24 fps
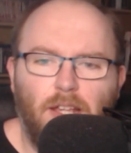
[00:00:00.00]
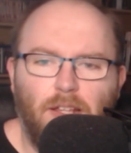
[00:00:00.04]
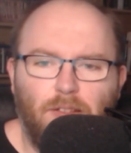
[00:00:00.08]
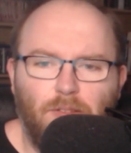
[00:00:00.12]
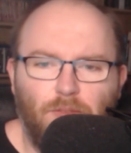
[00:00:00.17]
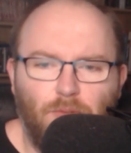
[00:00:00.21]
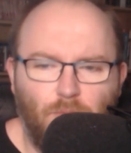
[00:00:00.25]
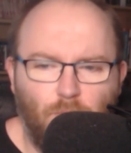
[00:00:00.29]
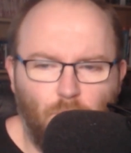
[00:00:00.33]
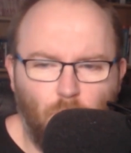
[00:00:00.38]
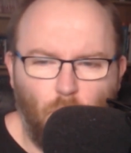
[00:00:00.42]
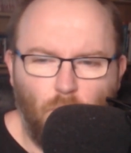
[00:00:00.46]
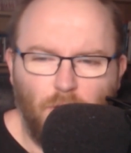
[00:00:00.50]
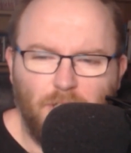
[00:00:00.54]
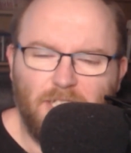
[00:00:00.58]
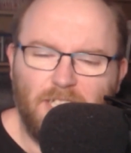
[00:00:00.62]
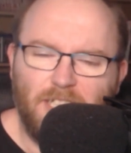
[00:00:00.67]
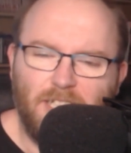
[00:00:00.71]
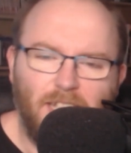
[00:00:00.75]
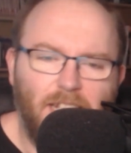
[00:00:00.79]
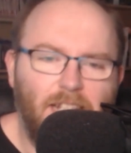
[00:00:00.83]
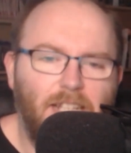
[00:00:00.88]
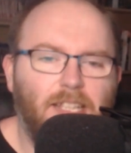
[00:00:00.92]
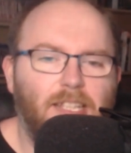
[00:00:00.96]
was
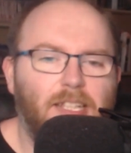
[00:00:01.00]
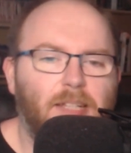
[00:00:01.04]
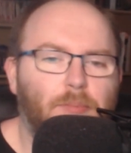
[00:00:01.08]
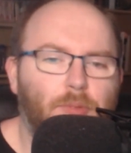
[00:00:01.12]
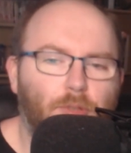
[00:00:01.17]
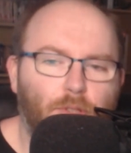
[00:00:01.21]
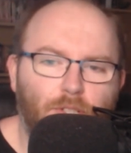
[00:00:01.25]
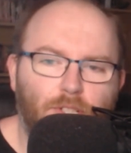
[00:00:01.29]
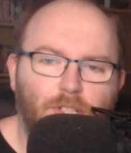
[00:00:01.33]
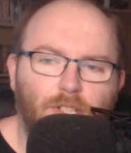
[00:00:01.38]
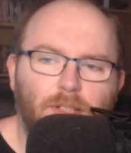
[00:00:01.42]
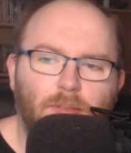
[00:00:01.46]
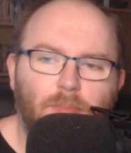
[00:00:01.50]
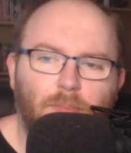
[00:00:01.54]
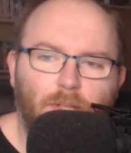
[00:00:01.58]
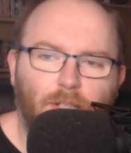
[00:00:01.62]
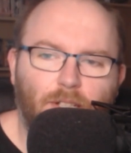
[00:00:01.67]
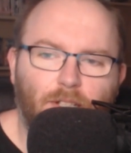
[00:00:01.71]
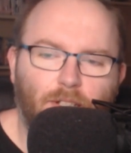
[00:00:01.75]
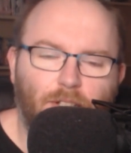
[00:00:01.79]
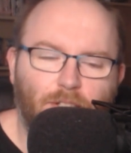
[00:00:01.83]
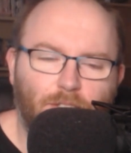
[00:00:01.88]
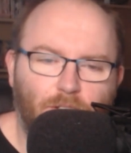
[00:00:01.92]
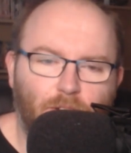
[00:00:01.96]
slightly amusing
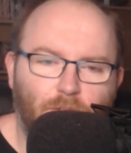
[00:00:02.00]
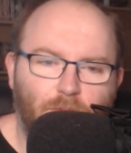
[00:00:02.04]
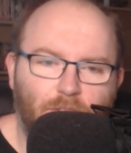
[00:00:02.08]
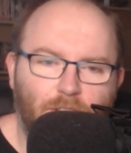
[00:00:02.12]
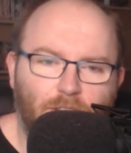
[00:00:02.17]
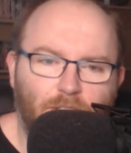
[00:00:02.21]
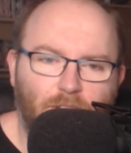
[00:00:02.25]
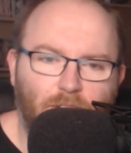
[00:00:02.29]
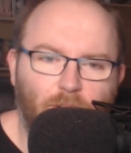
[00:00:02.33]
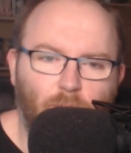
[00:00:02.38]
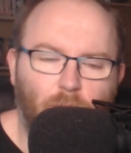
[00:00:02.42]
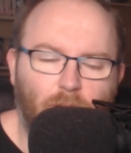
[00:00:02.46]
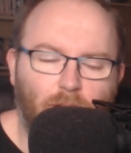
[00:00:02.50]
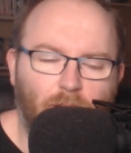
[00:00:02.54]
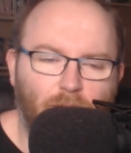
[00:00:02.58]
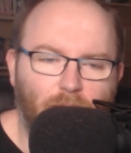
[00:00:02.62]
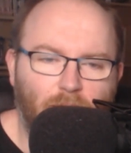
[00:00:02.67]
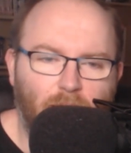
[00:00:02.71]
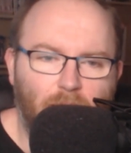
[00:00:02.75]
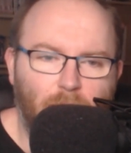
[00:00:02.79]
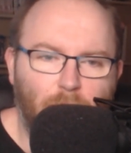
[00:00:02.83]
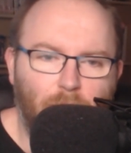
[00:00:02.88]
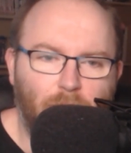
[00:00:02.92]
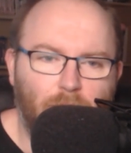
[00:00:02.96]
because obviously Will
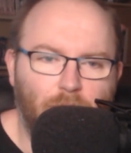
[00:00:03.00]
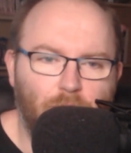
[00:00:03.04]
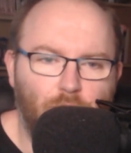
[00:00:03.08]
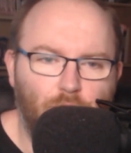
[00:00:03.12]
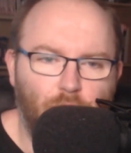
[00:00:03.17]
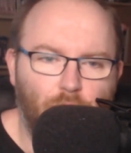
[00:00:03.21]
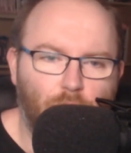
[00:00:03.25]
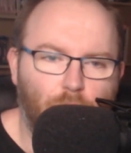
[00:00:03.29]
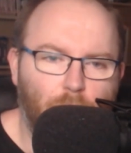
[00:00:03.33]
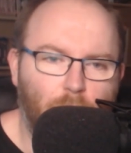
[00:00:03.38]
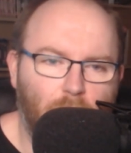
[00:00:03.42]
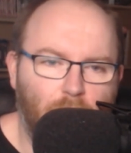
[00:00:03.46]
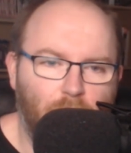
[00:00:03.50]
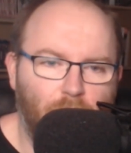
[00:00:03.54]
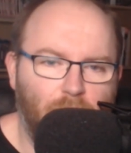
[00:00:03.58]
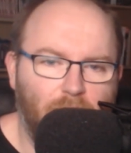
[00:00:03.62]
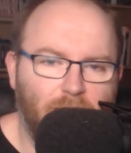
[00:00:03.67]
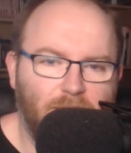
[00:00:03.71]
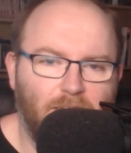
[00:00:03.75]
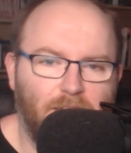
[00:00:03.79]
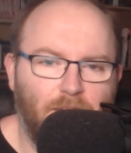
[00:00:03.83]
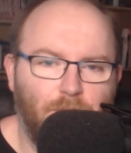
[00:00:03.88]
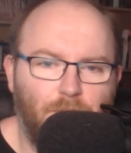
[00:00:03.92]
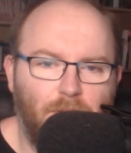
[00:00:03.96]
Arnett played Gob on
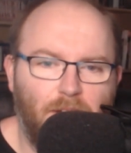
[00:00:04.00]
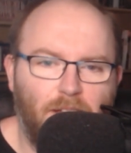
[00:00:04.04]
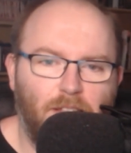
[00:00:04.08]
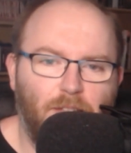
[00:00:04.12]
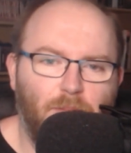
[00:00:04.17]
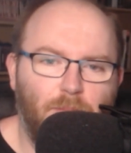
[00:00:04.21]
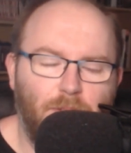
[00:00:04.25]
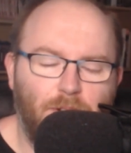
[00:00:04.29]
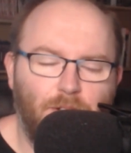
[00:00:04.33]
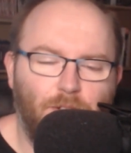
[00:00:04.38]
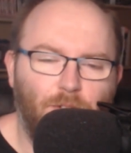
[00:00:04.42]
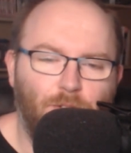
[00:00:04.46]
Arrested Development,